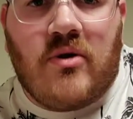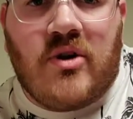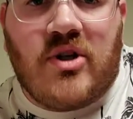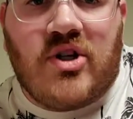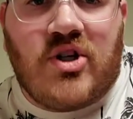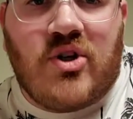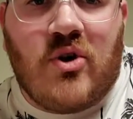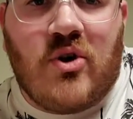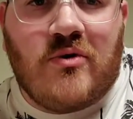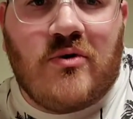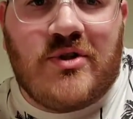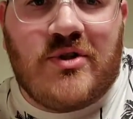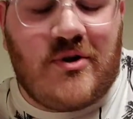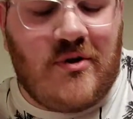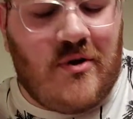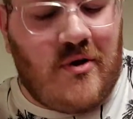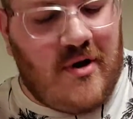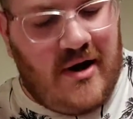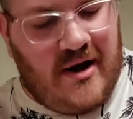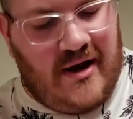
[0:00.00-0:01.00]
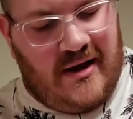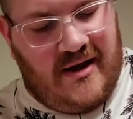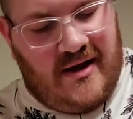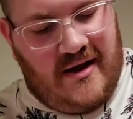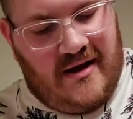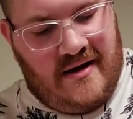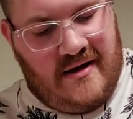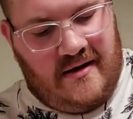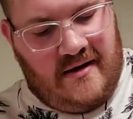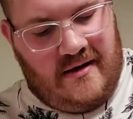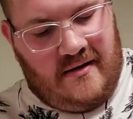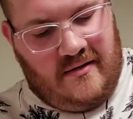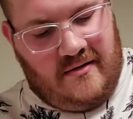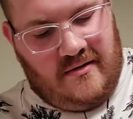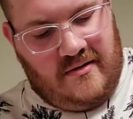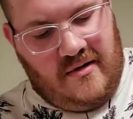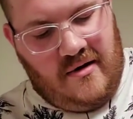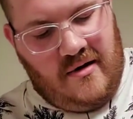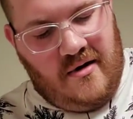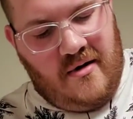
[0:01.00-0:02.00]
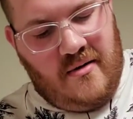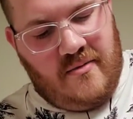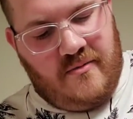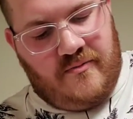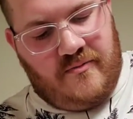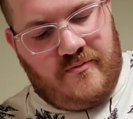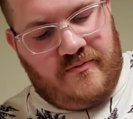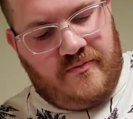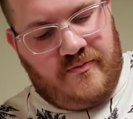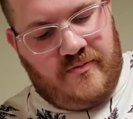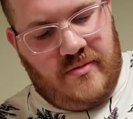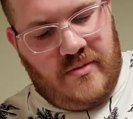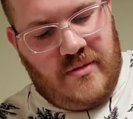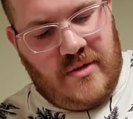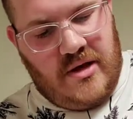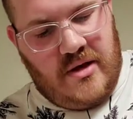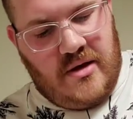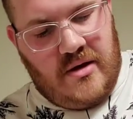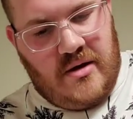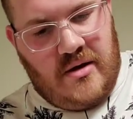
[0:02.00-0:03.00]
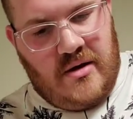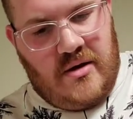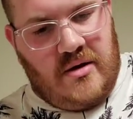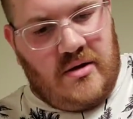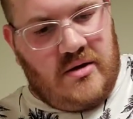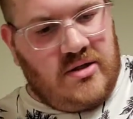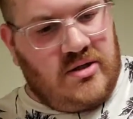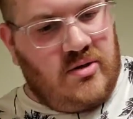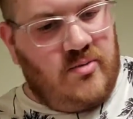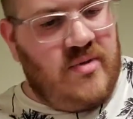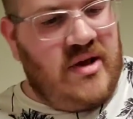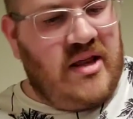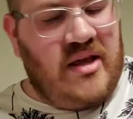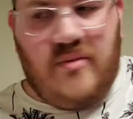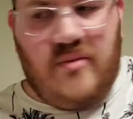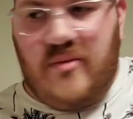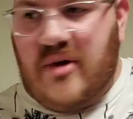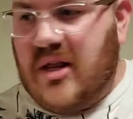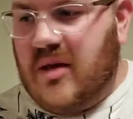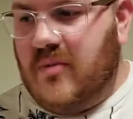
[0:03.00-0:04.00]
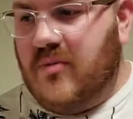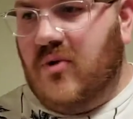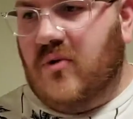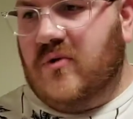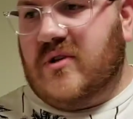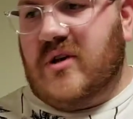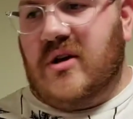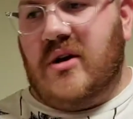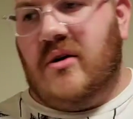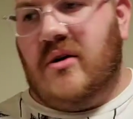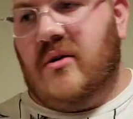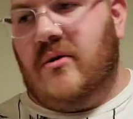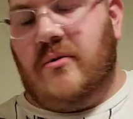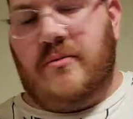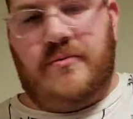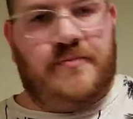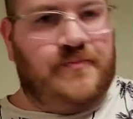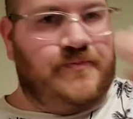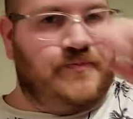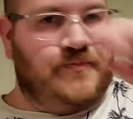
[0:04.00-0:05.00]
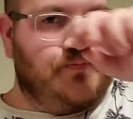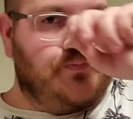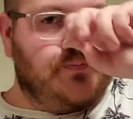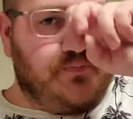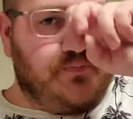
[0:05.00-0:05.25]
Oh, the show story, yeah. So many moons ago,